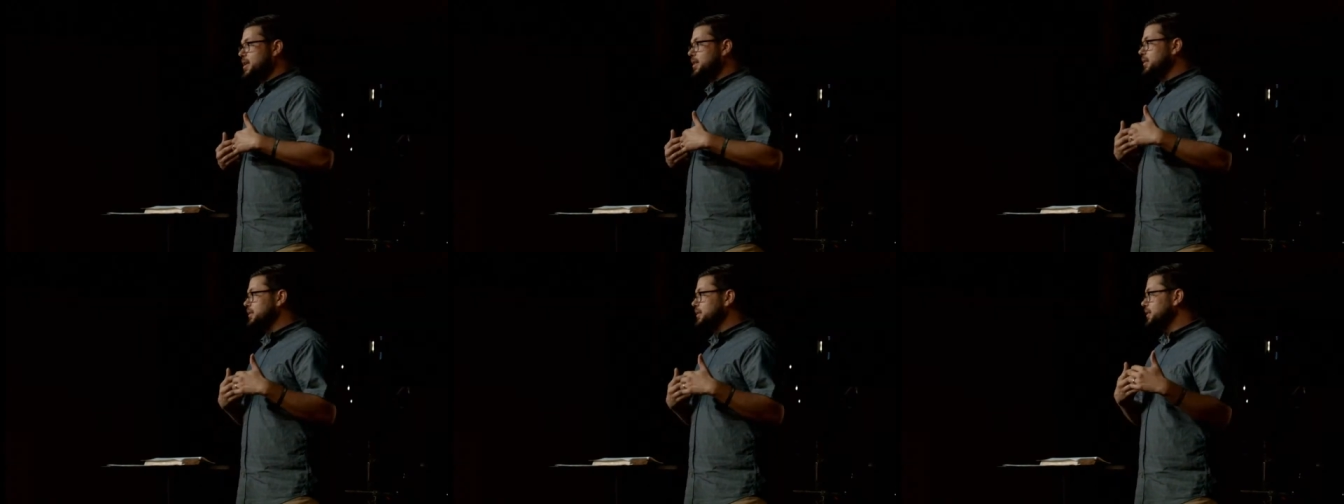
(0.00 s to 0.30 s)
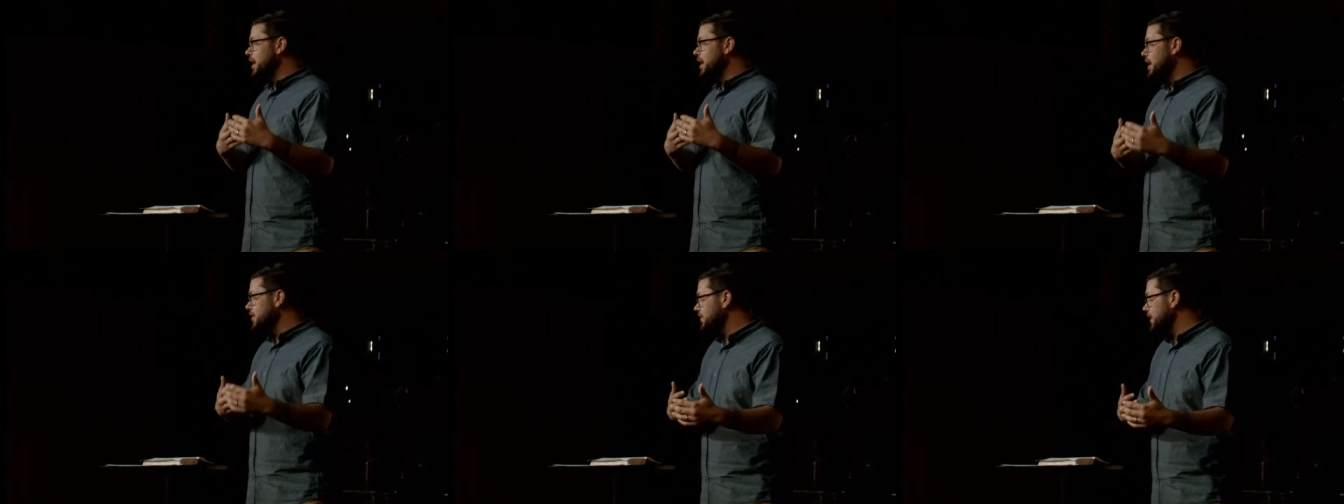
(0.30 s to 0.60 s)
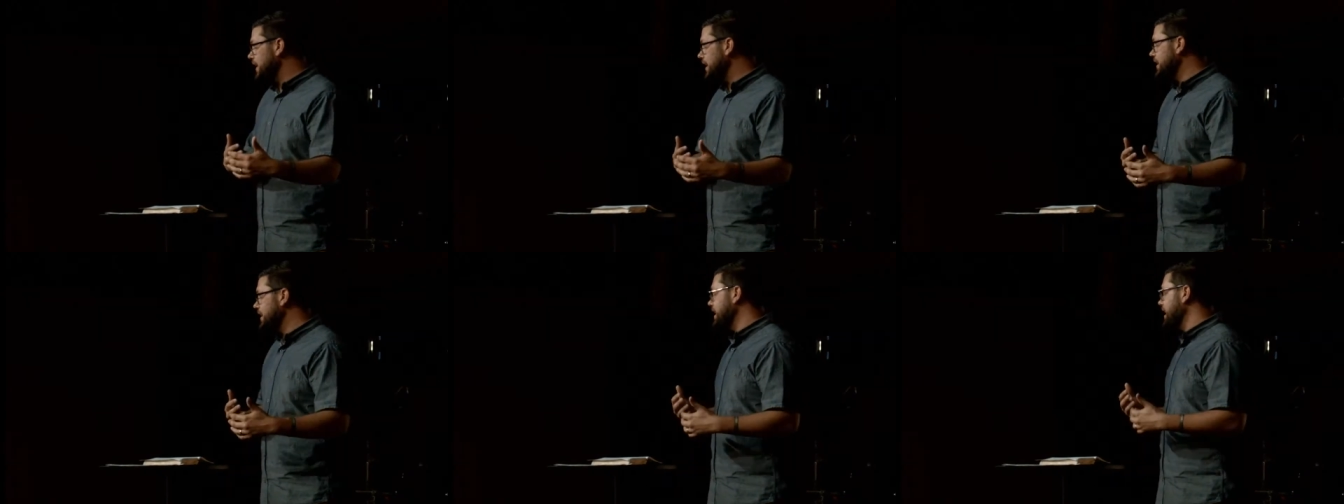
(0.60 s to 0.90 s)

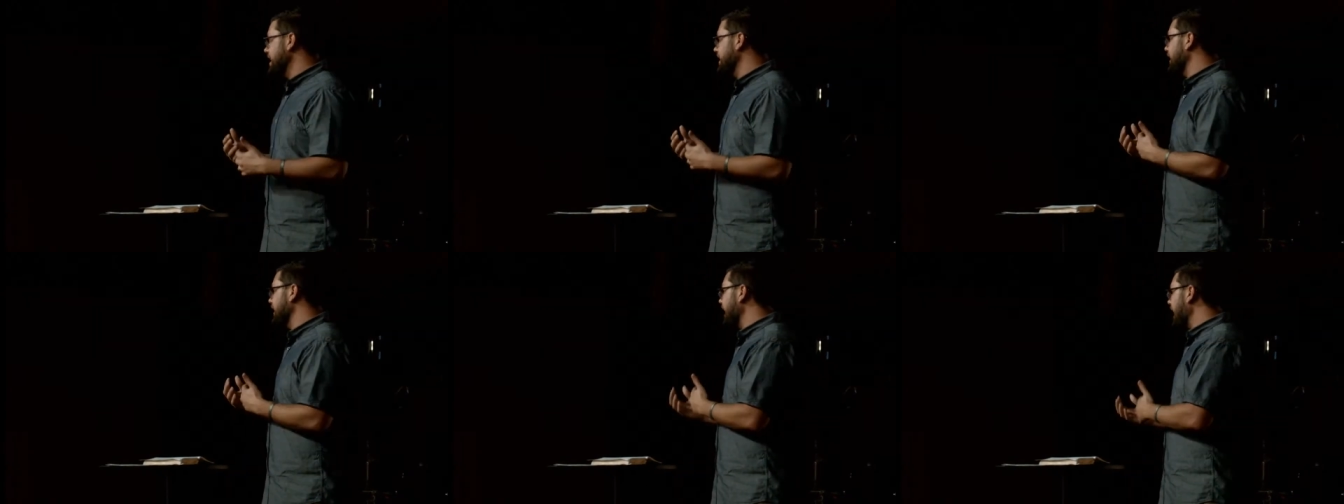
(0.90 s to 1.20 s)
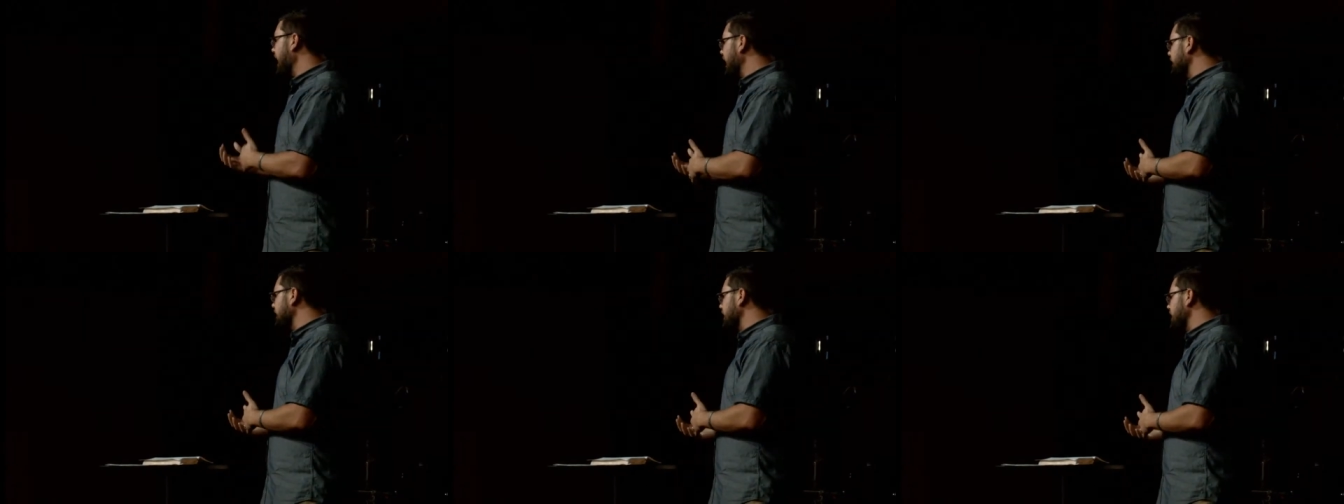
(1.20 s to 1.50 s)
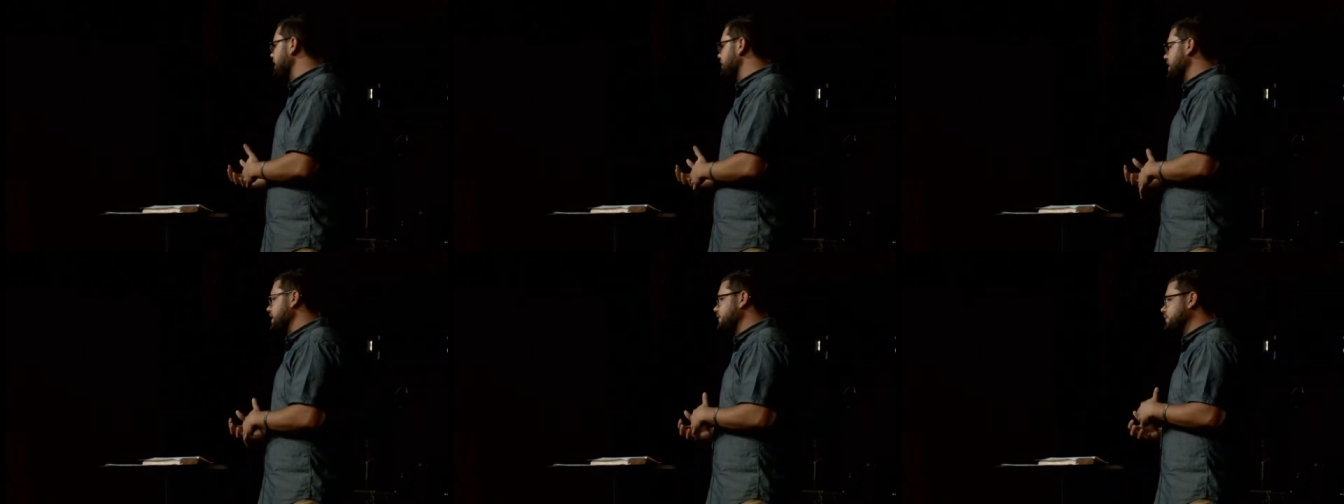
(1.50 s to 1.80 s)
loving and not
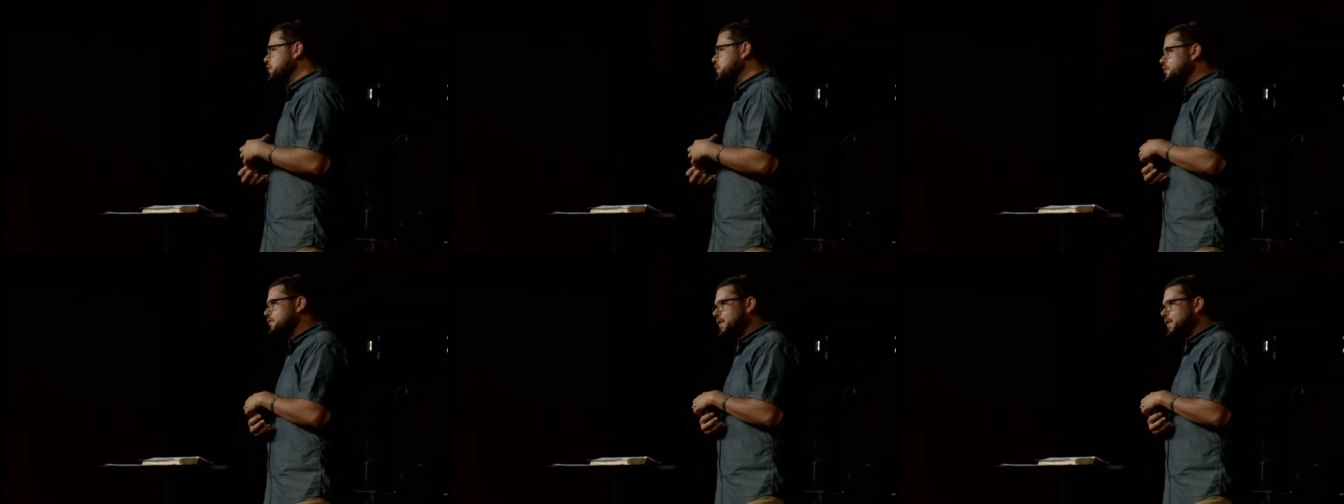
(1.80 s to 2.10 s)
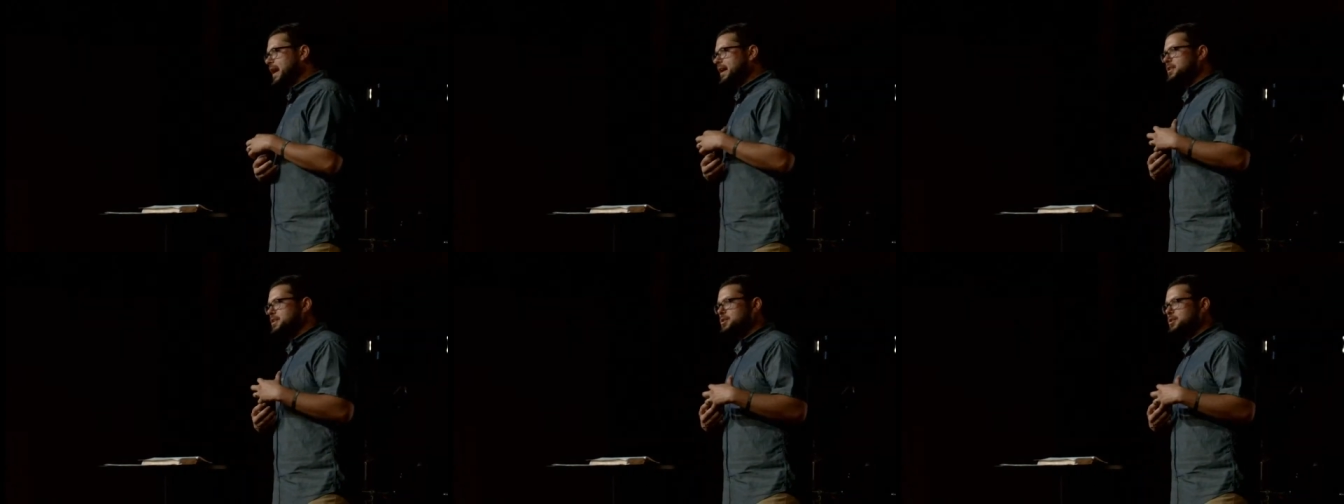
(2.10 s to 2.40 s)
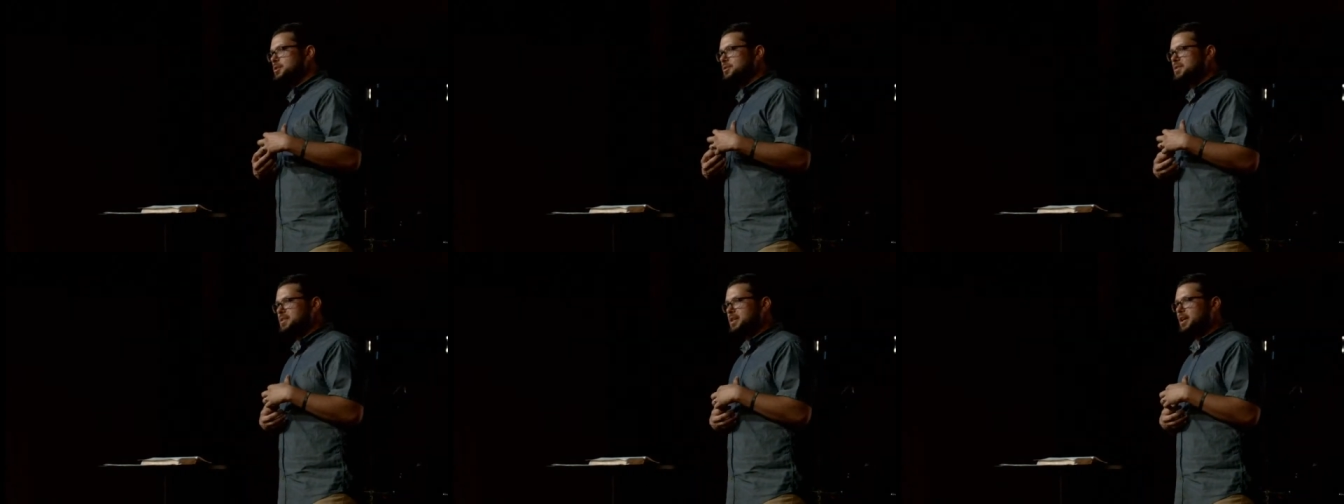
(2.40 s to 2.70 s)
loving, if you find
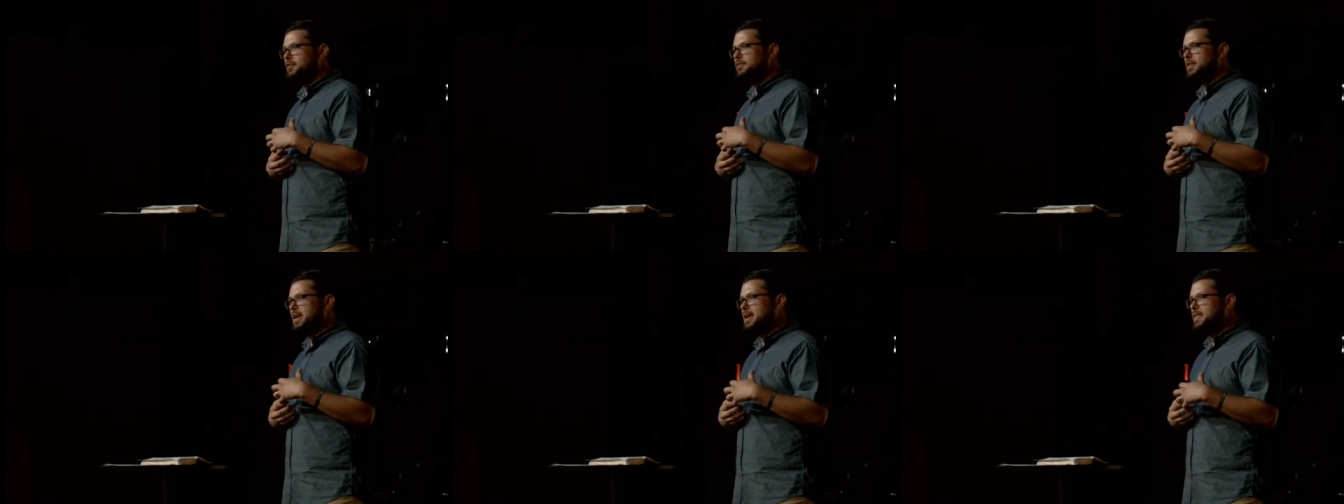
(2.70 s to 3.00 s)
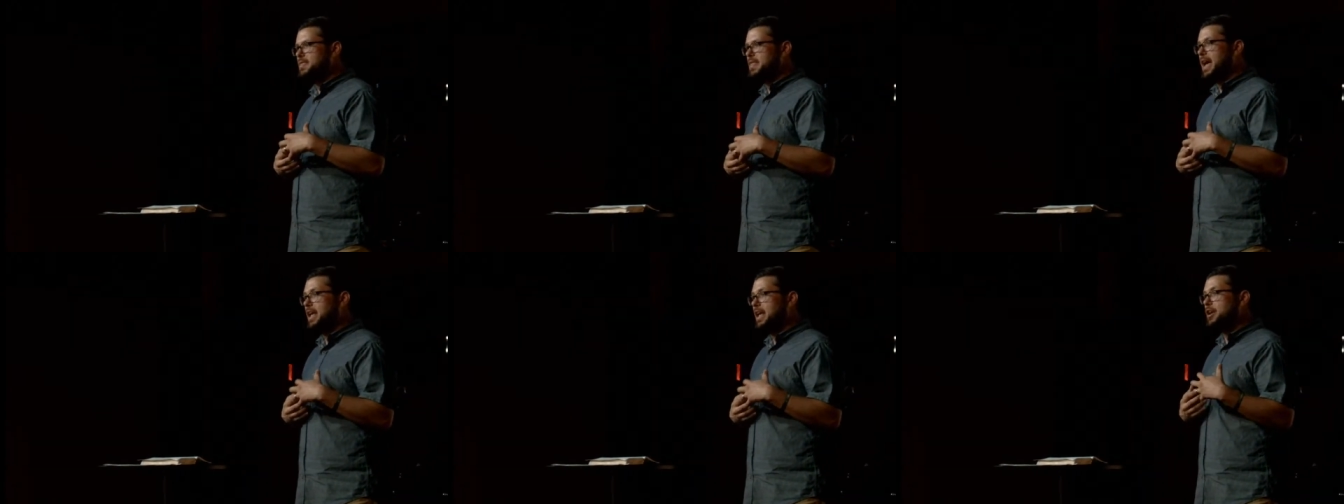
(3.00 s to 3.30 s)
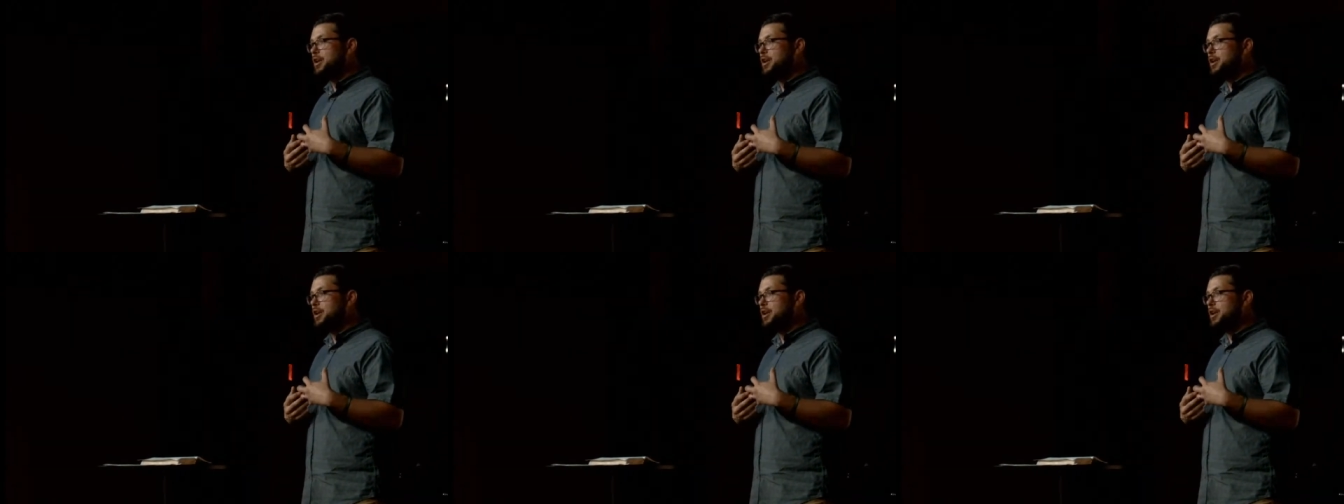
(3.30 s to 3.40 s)
yourself in that,